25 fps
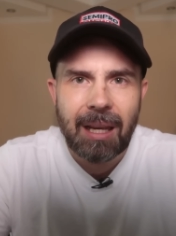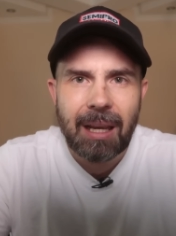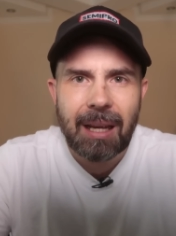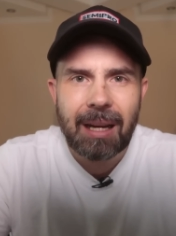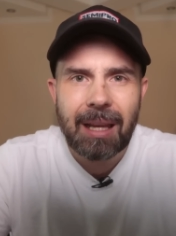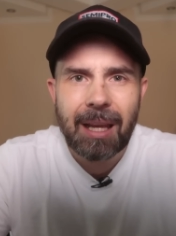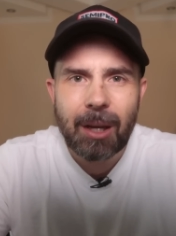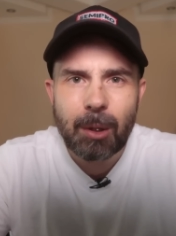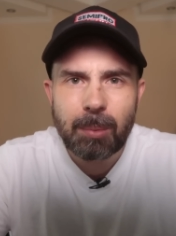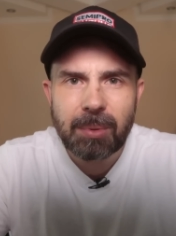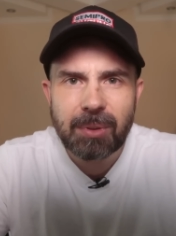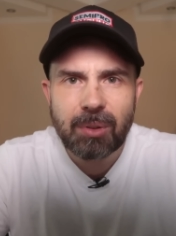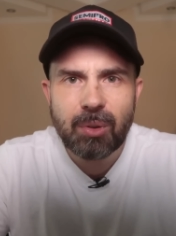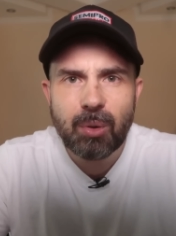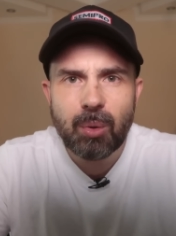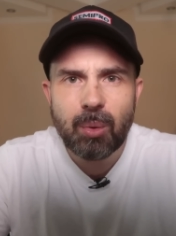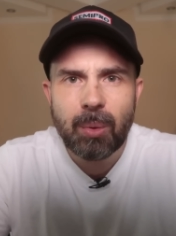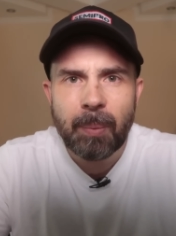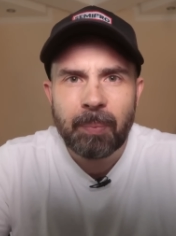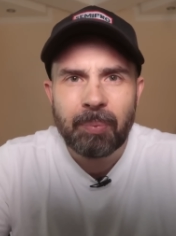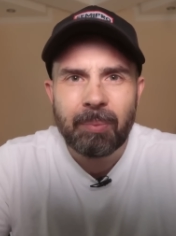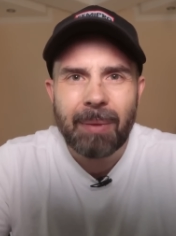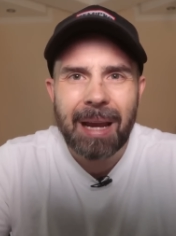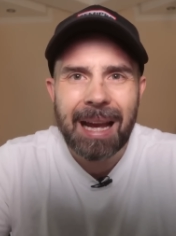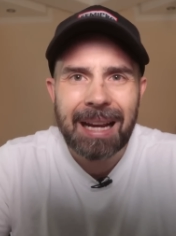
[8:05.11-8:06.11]
and it helps
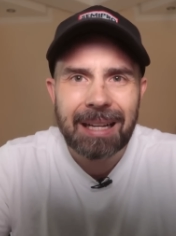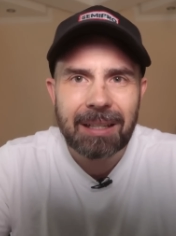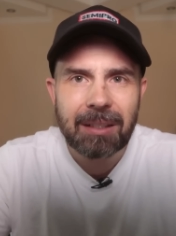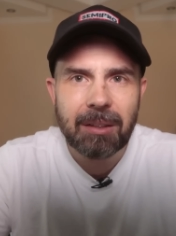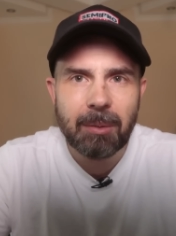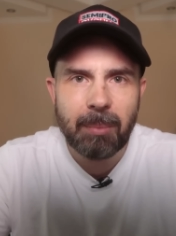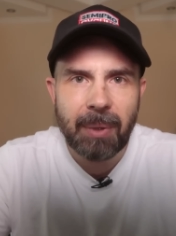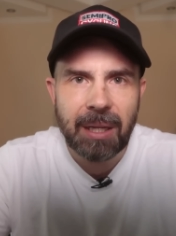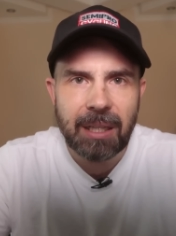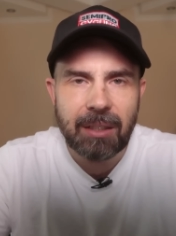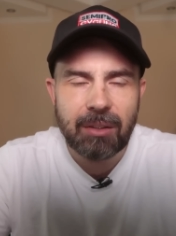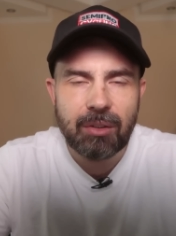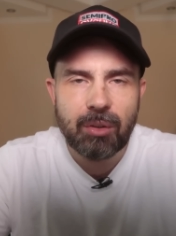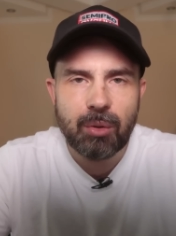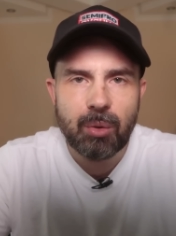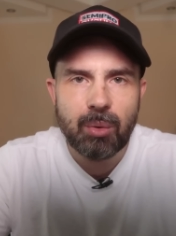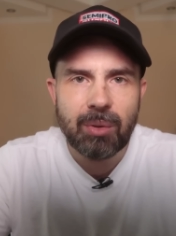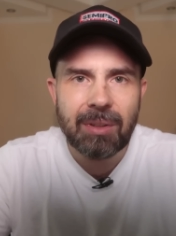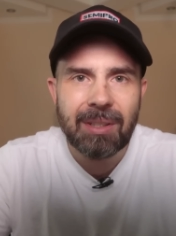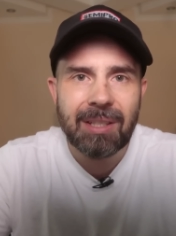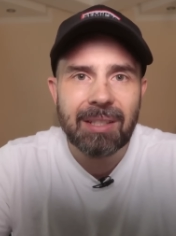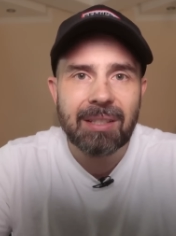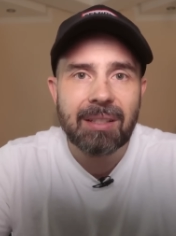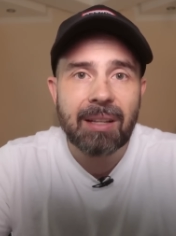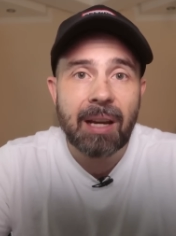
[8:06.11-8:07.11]
to acclimate to
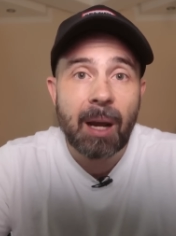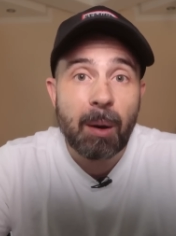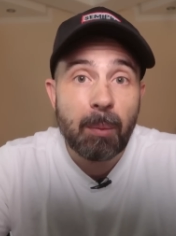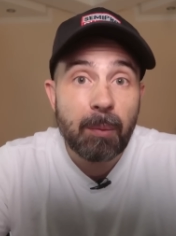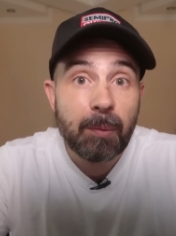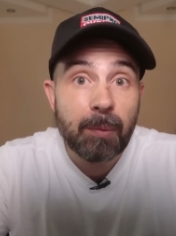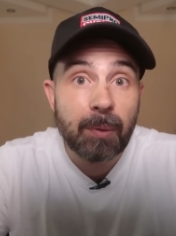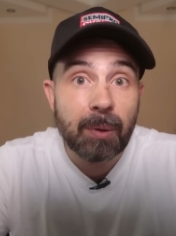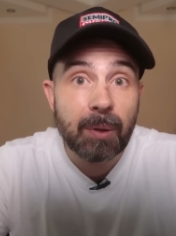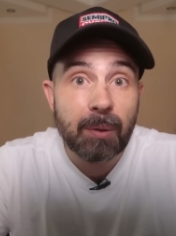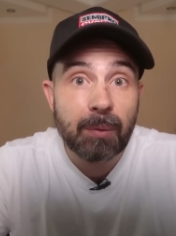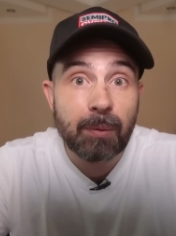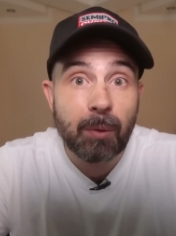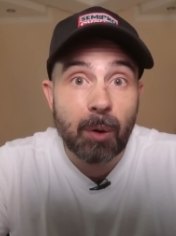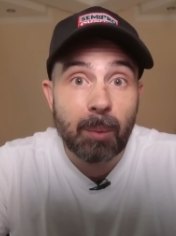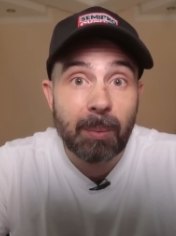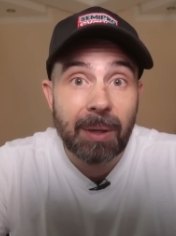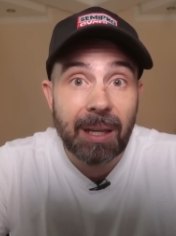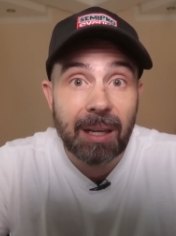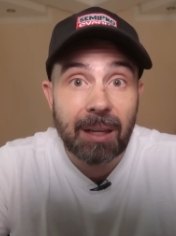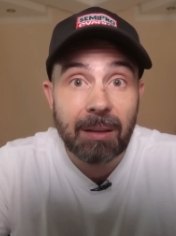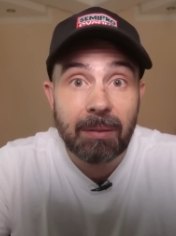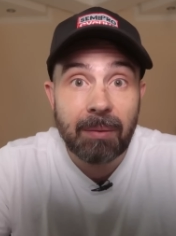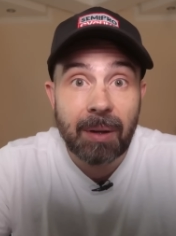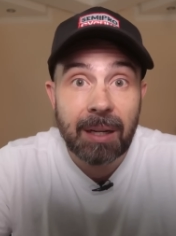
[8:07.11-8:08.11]
discomfort from
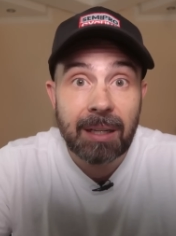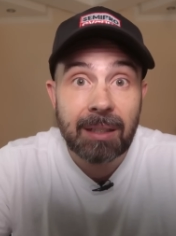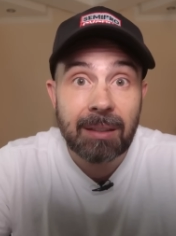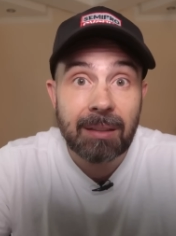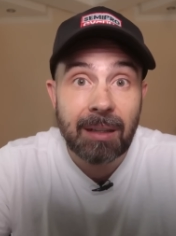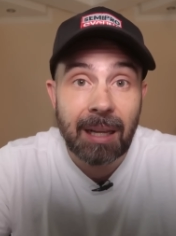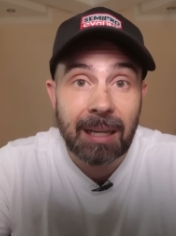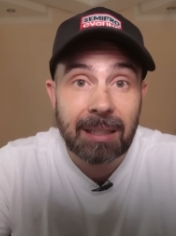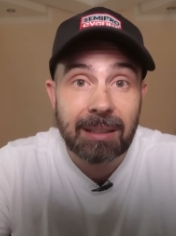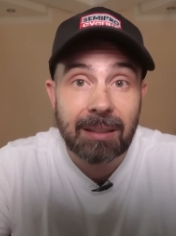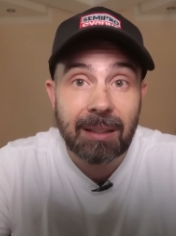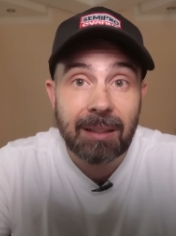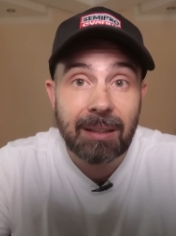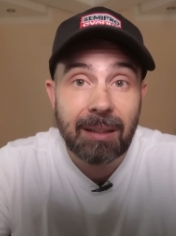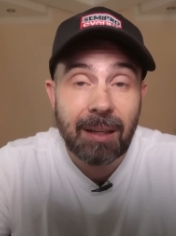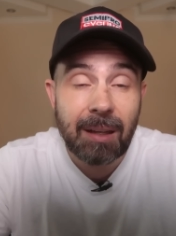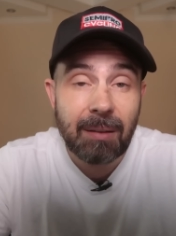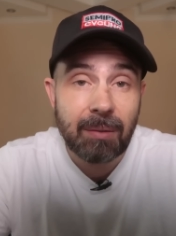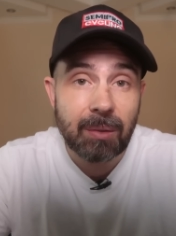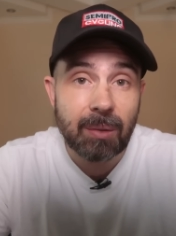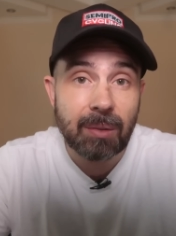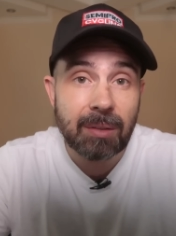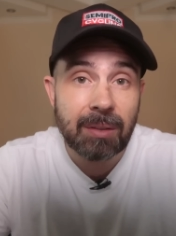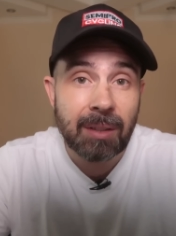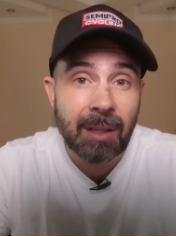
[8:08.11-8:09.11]
elevated lactate
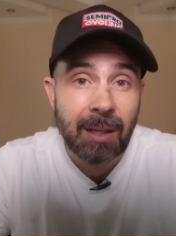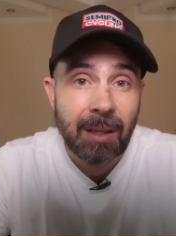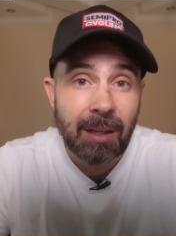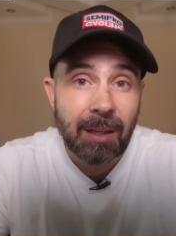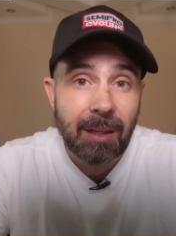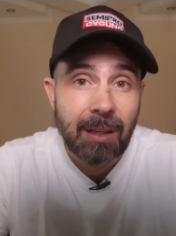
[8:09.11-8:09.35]
levels.